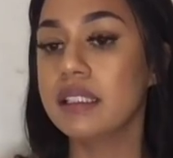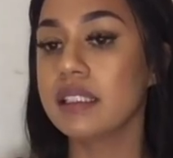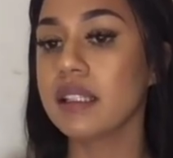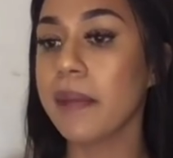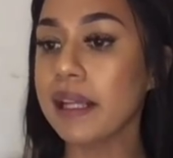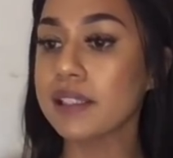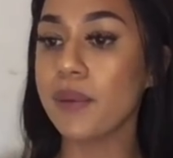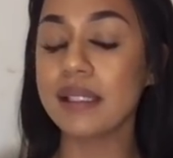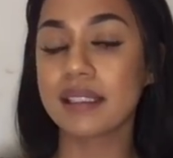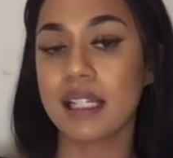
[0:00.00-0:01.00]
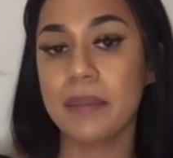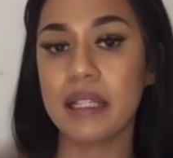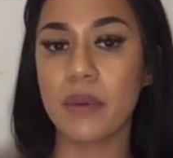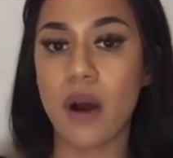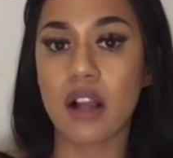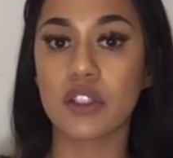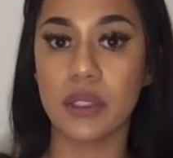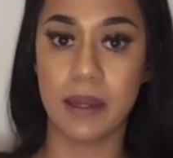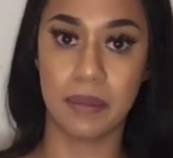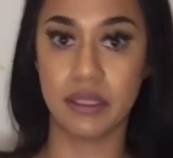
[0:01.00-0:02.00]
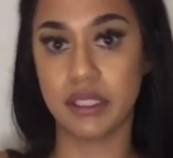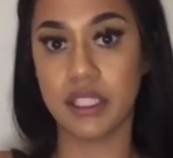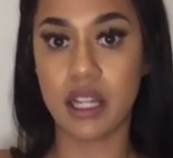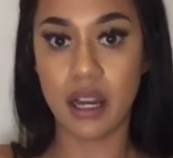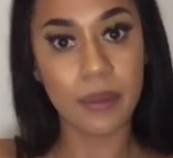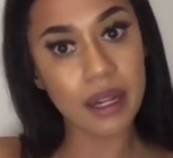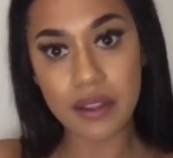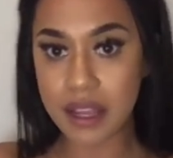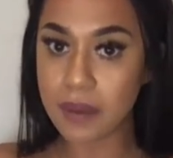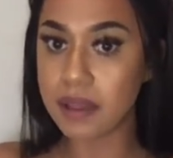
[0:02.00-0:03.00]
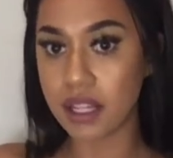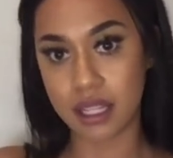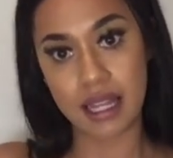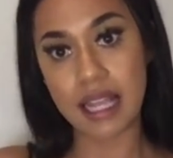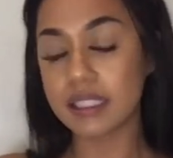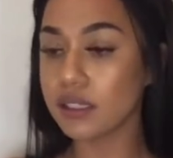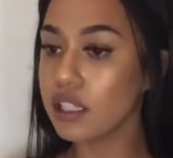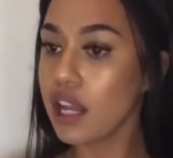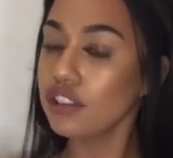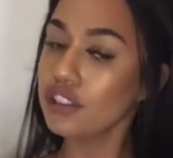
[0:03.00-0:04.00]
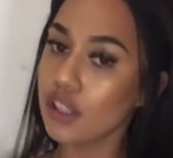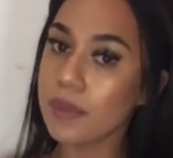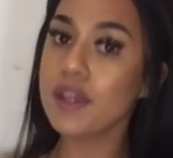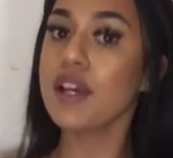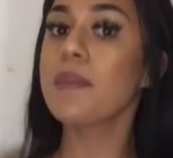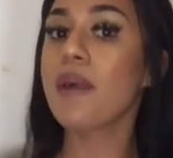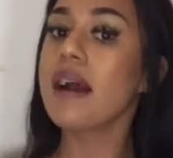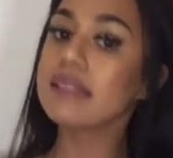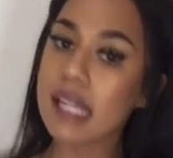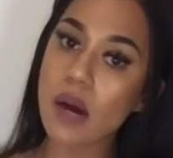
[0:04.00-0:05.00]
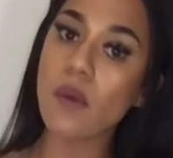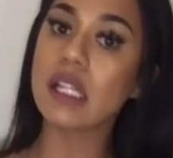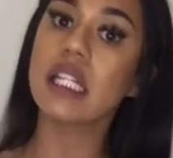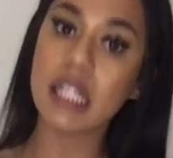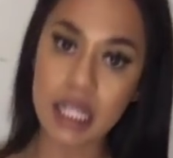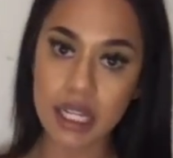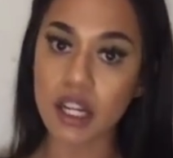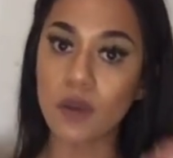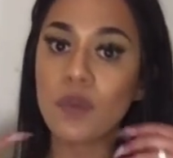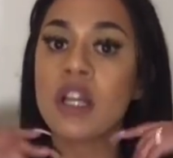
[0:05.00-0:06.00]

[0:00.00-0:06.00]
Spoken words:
So I'm like, so what's going to be the walkthrough numbers? You know, what are they going to be looking like? So, you know, she told me a good price that I wanted to hear.